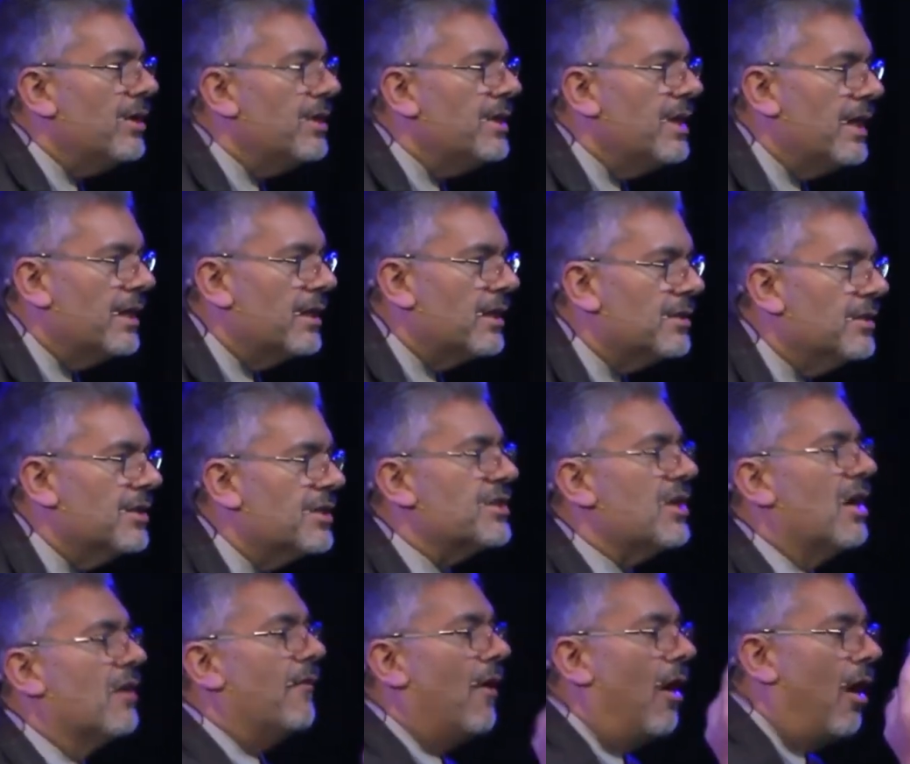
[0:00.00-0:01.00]
nakedness,
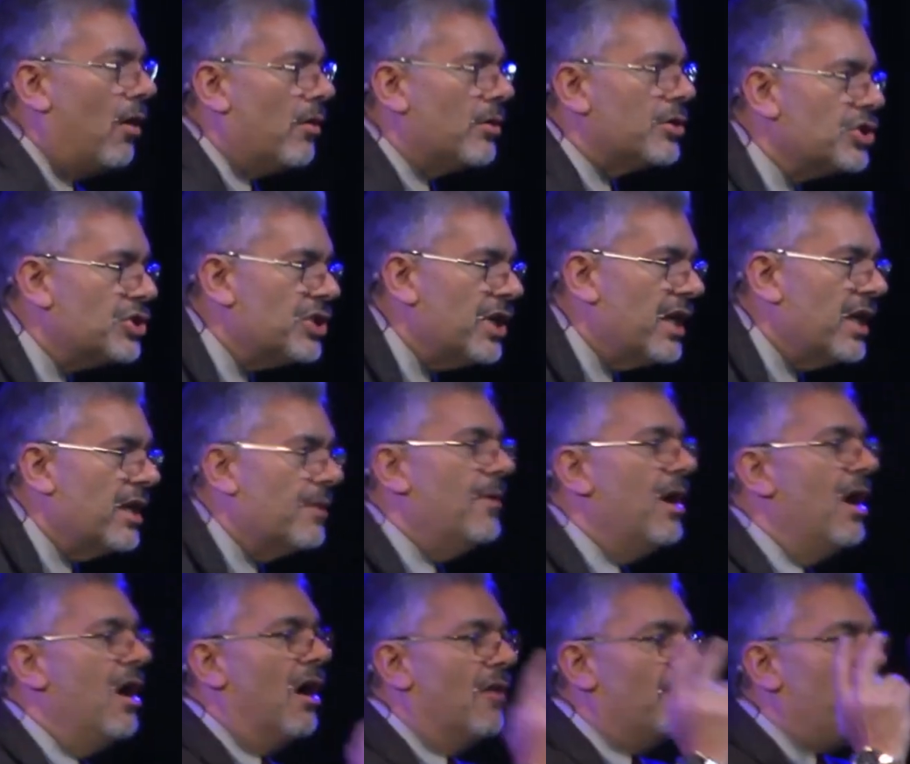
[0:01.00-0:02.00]
of our shame,
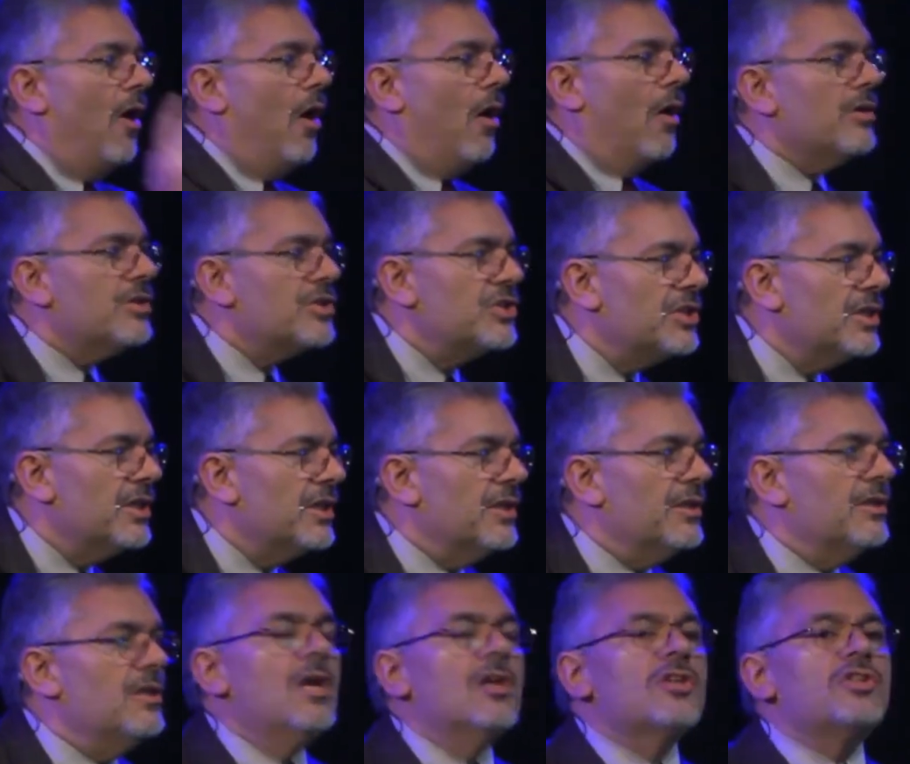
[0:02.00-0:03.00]
of our sin,